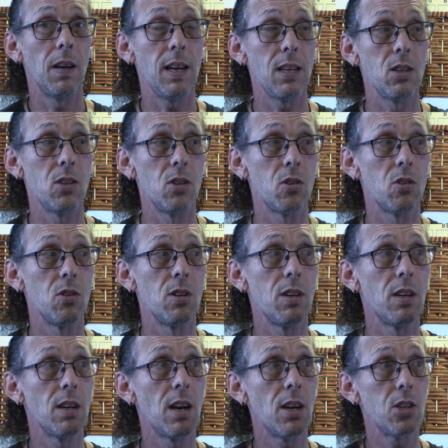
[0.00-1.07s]
and you're
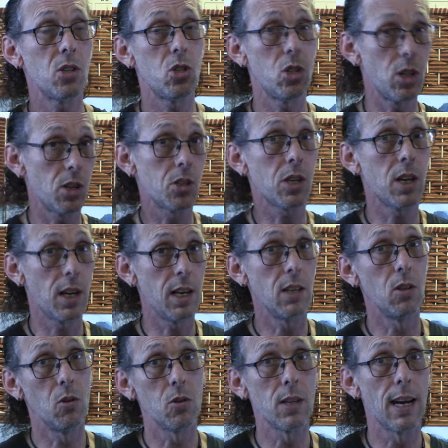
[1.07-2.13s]
not just cutting
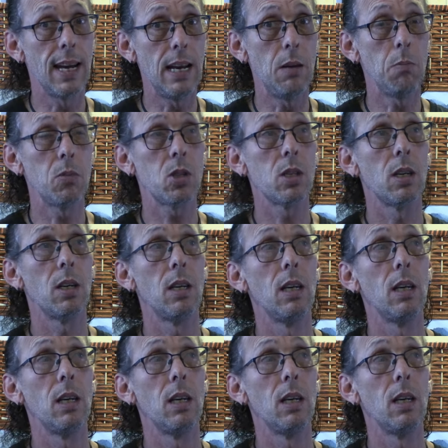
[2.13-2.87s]
those items,